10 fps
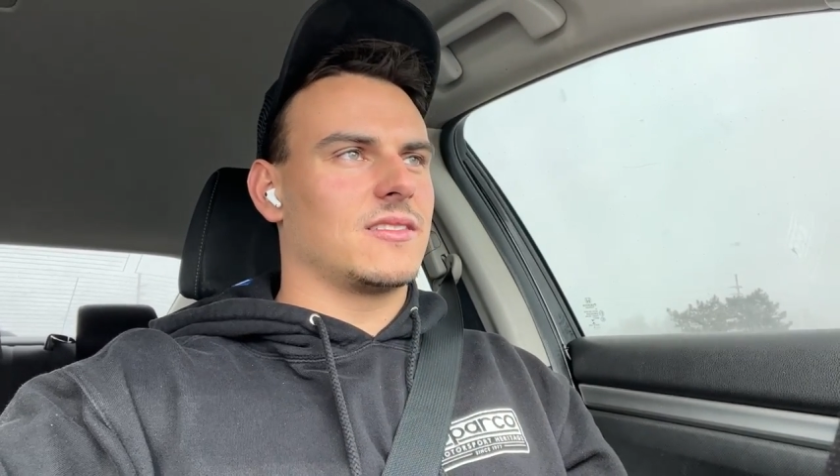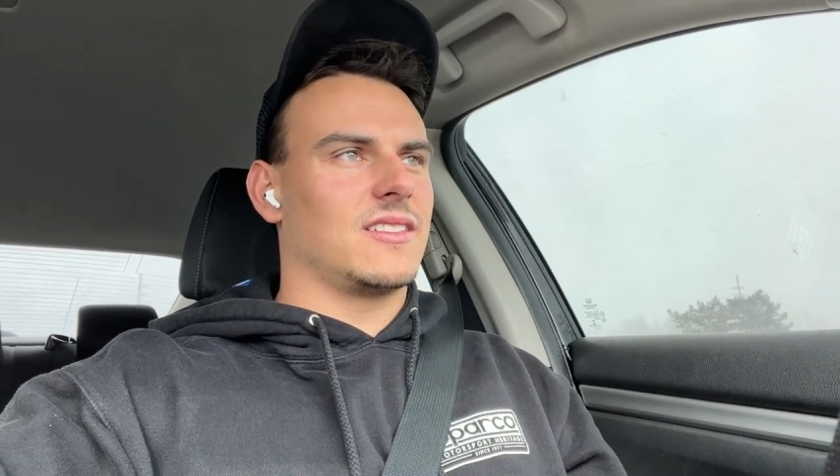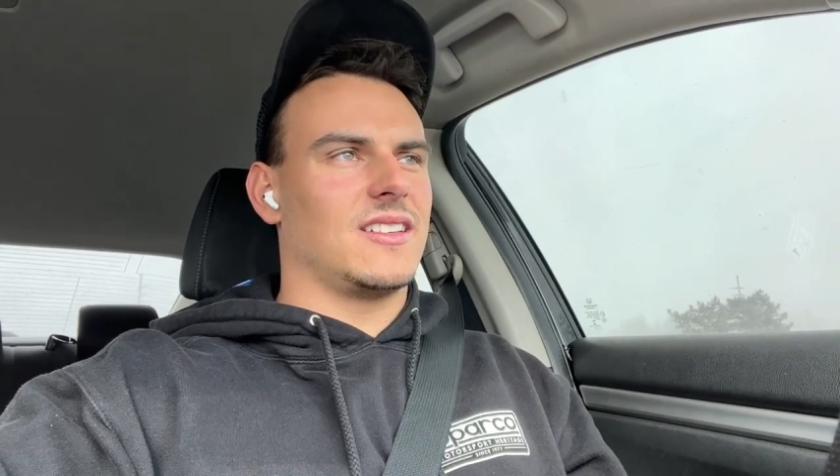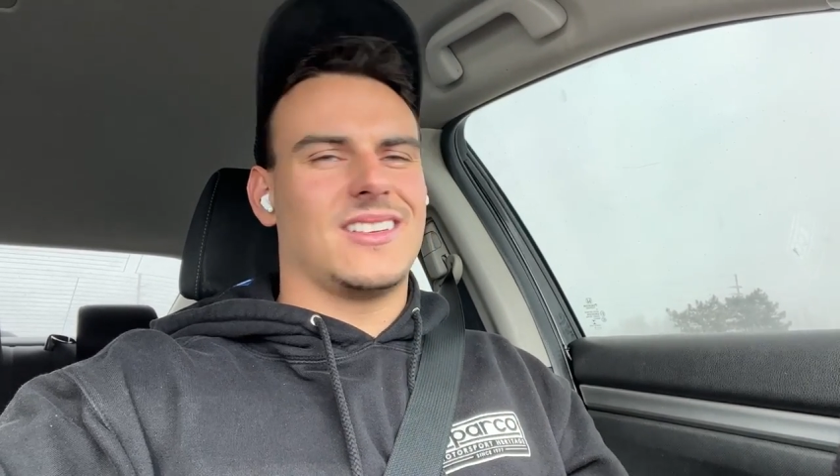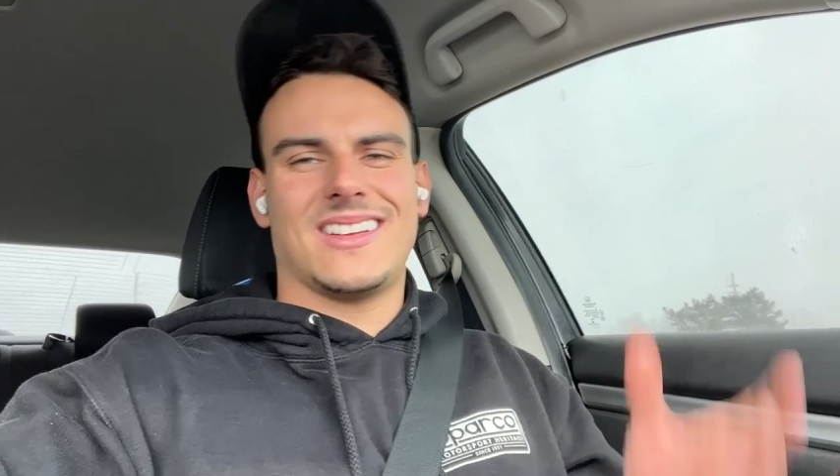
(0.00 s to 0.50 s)

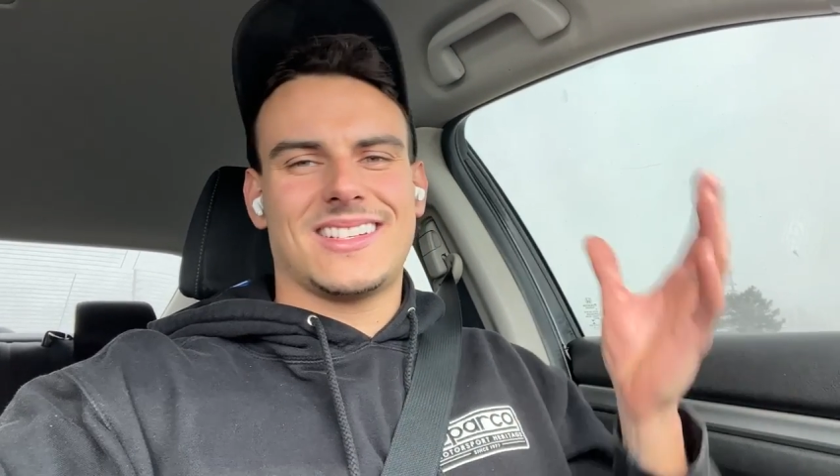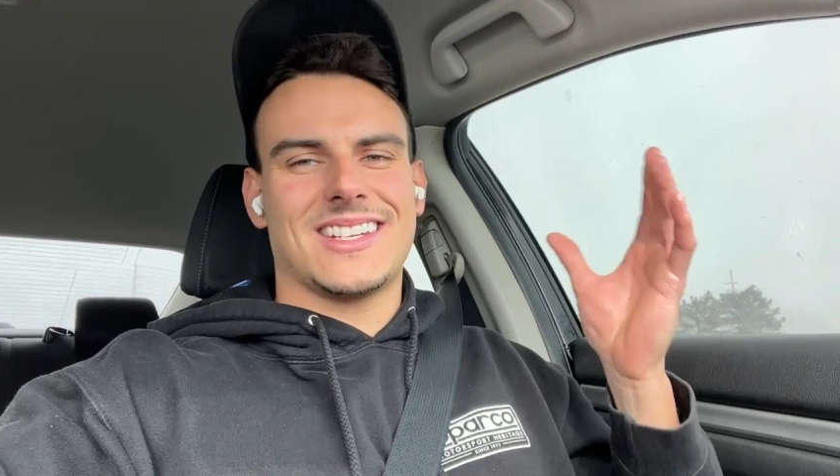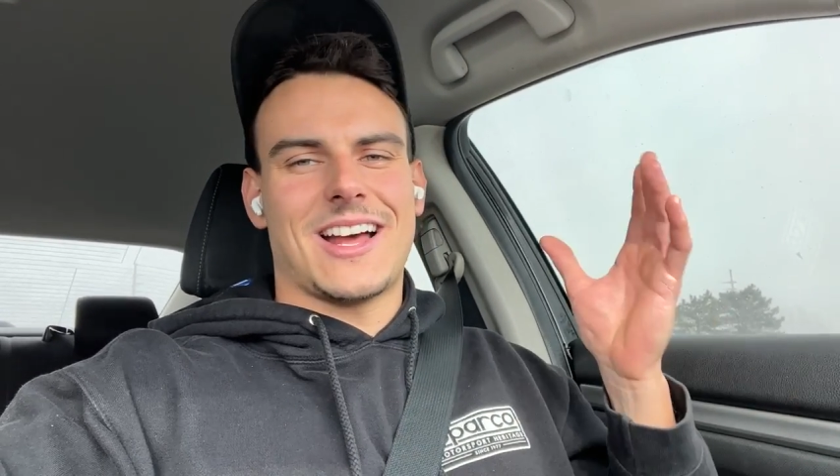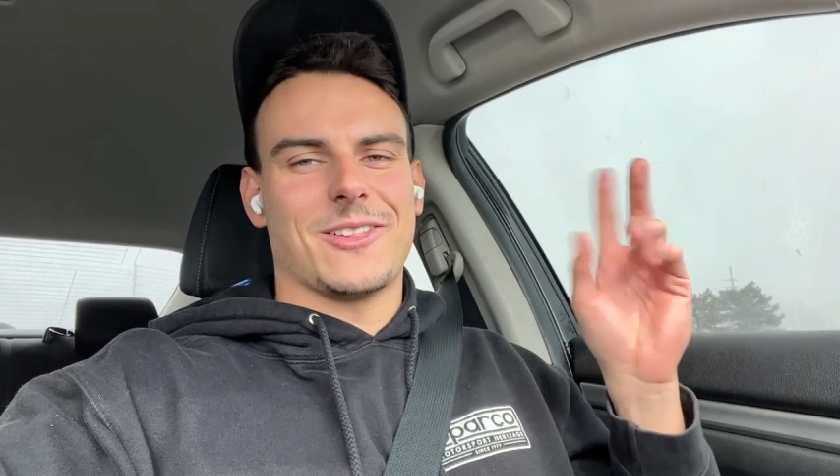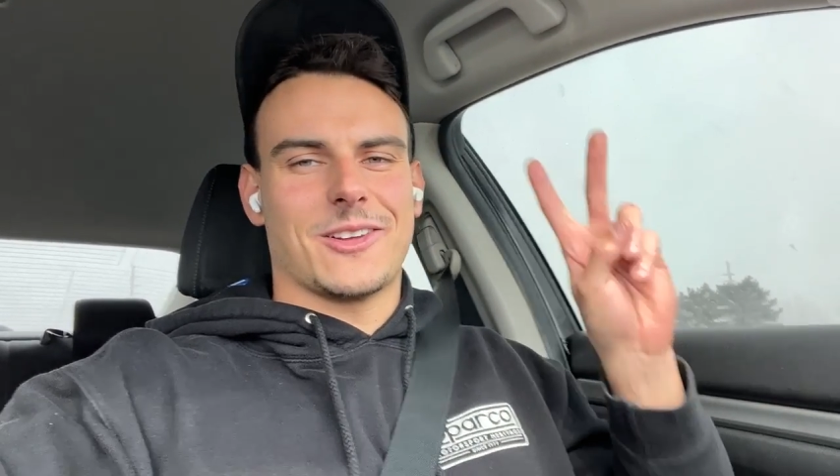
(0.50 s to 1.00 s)
It's
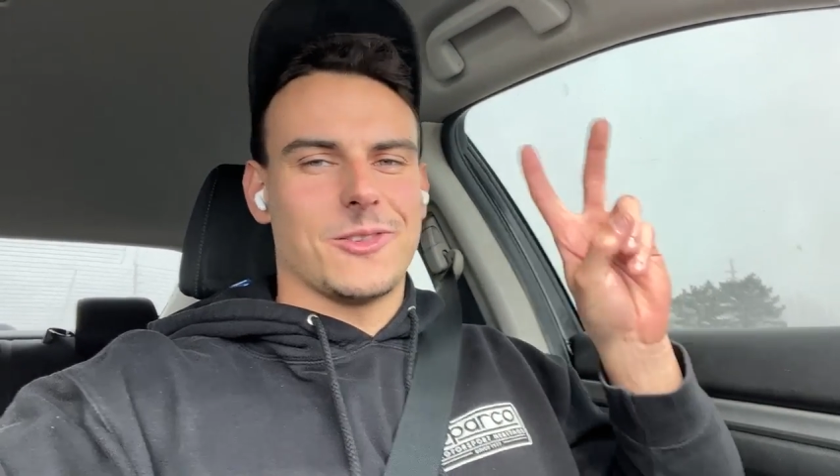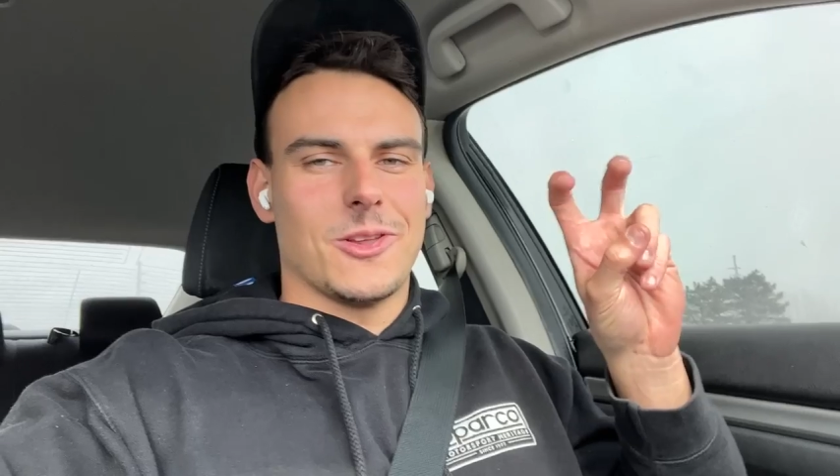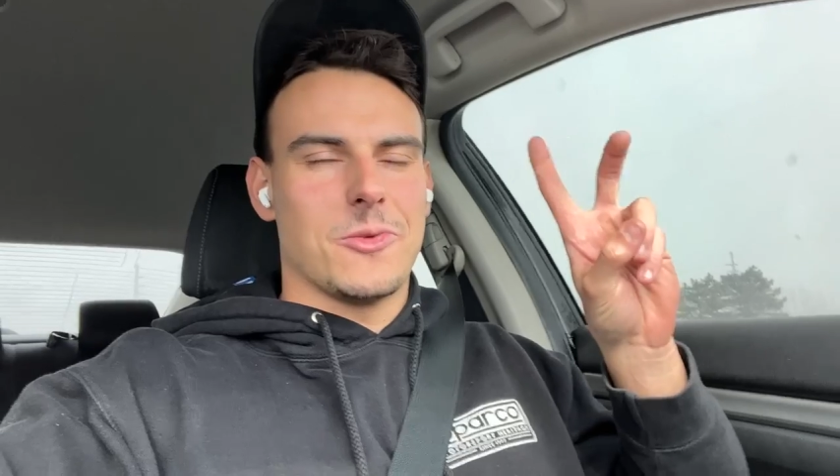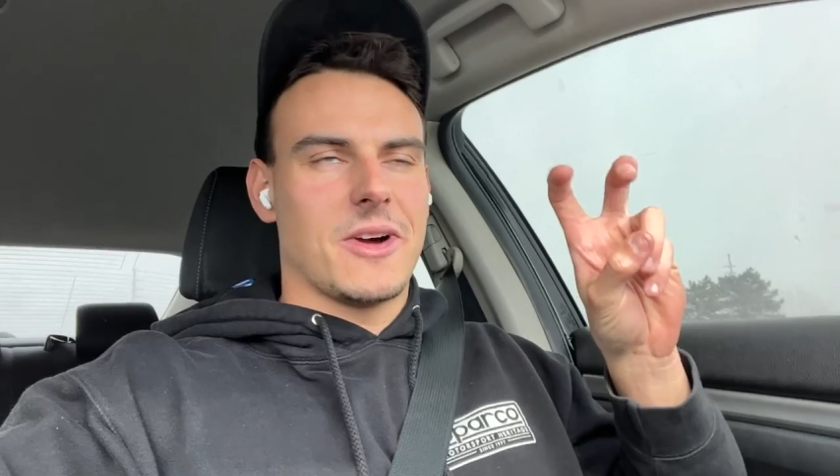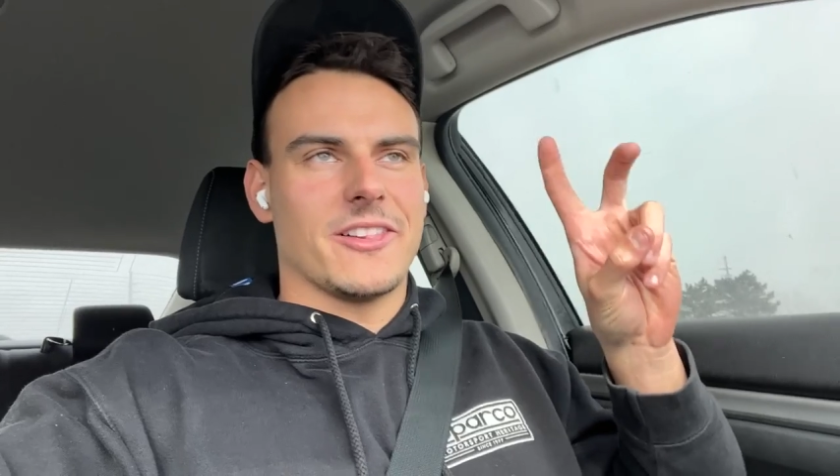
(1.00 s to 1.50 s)
not like a
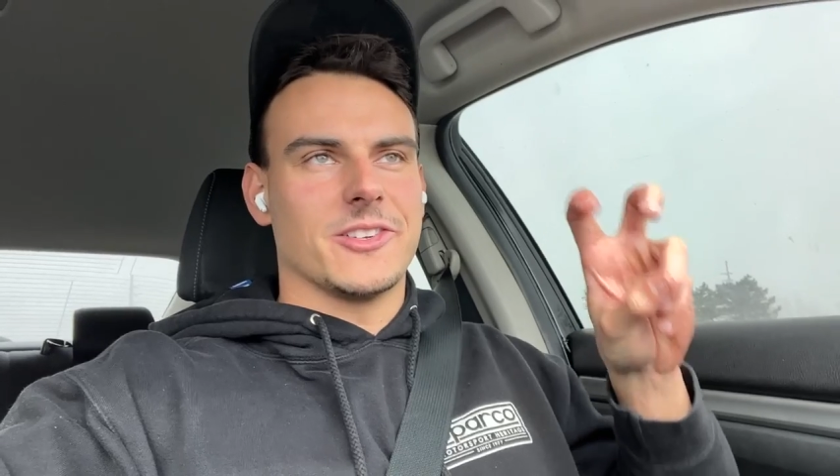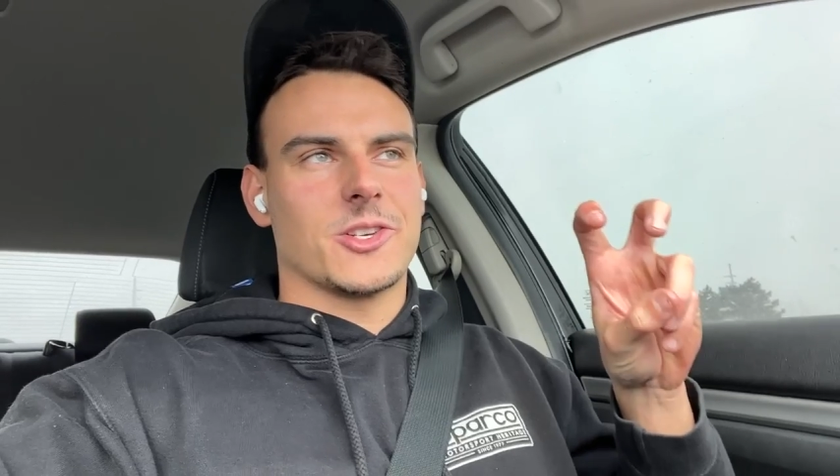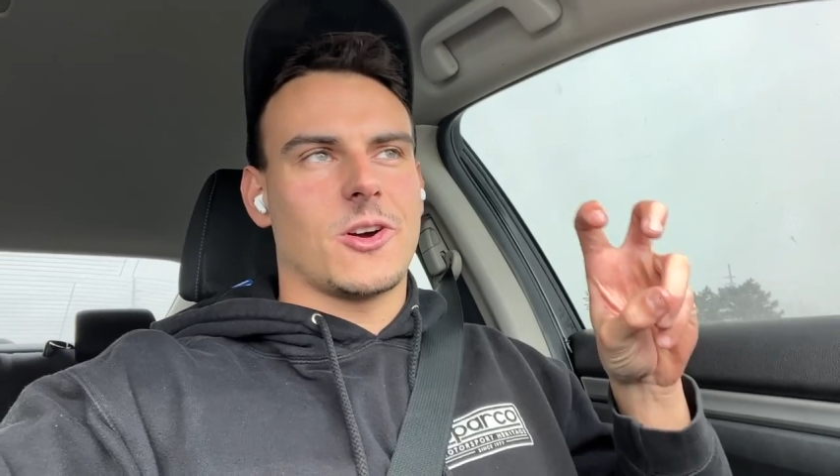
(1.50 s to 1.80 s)
low mileage